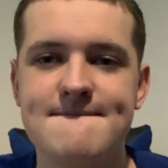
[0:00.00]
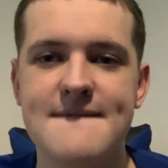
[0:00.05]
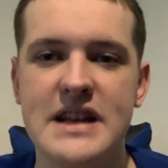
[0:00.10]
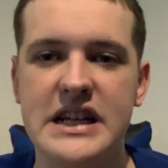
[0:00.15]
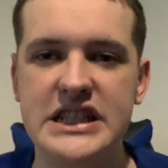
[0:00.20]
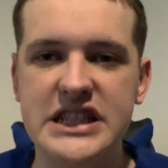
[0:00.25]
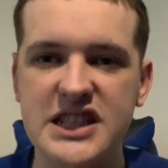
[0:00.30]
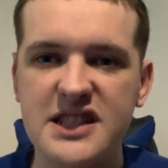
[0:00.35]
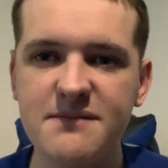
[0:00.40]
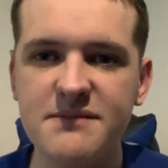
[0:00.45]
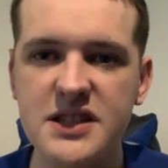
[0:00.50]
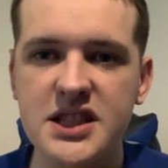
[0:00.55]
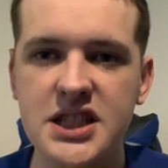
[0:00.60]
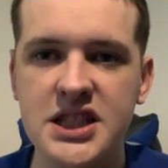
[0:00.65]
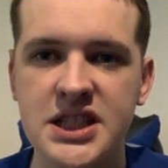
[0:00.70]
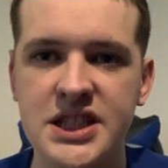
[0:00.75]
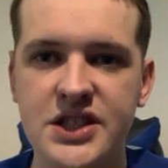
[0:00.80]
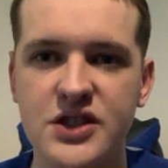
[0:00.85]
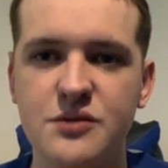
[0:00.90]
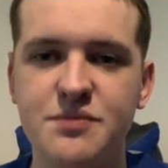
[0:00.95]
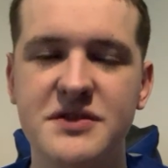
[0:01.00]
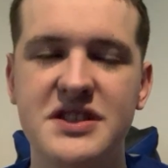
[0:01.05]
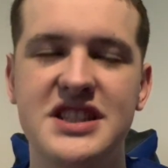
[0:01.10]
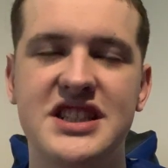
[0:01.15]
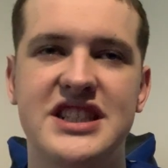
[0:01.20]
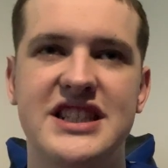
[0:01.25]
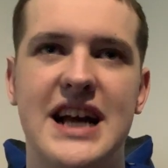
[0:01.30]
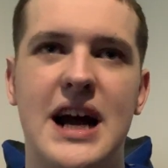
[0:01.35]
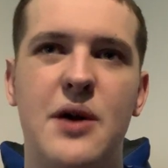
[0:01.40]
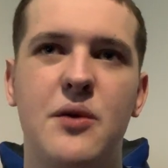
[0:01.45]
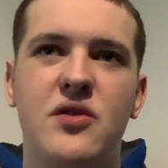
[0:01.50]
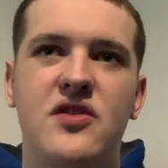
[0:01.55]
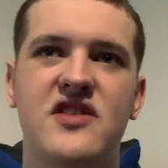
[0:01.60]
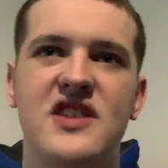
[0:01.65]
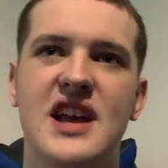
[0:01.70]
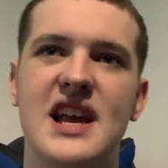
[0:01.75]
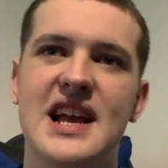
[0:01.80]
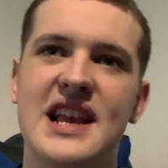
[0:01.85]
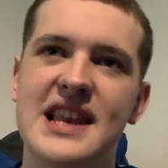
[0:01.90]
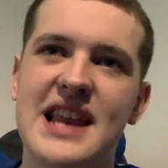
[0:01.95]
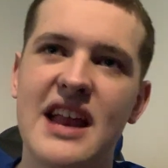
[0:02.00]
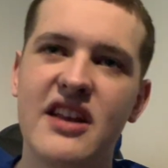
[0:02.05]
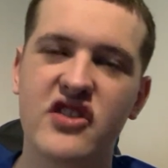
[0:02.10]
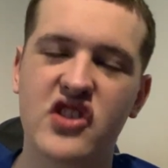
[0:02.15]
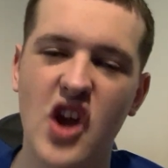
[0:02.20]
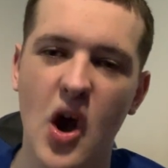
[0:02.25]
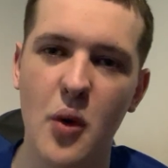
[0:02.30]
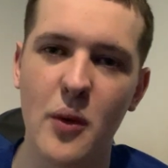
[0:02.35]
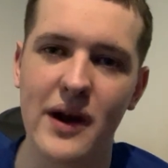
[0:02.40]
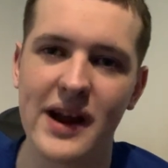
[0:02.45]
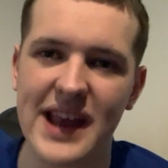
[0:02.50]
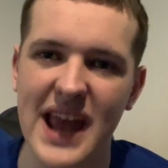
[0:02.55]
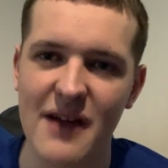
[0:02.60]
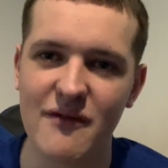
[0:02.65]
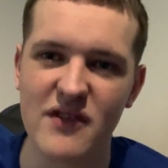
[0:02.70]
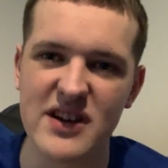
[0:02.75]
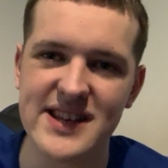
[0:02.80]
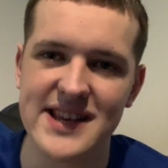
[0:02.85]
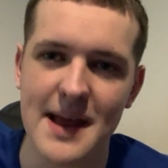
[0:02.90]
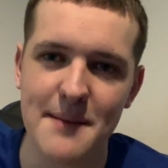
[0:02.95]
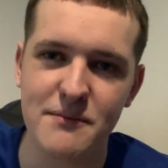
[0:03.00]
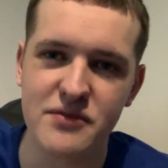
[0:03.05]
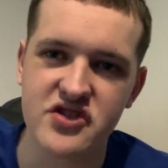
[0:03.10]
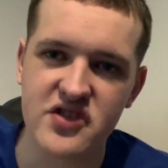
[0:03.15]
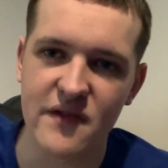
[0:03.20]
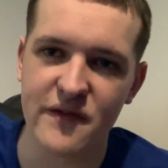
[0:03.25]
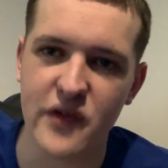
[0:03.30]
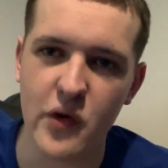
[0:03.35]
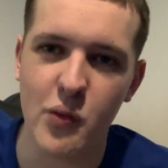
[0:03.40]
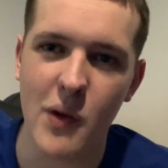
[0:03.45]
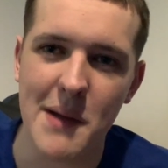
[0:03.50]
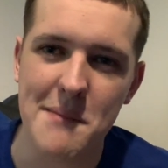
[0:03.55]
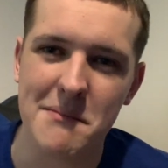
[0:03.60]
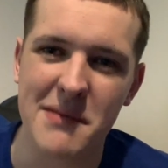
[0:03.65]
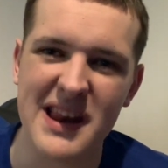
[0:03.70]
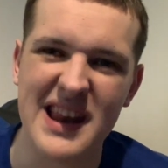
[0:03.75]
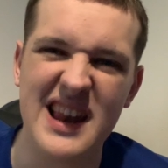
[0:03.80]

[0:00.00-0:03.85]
Come on, up the chouse. Let's go and get redemption for Wembley.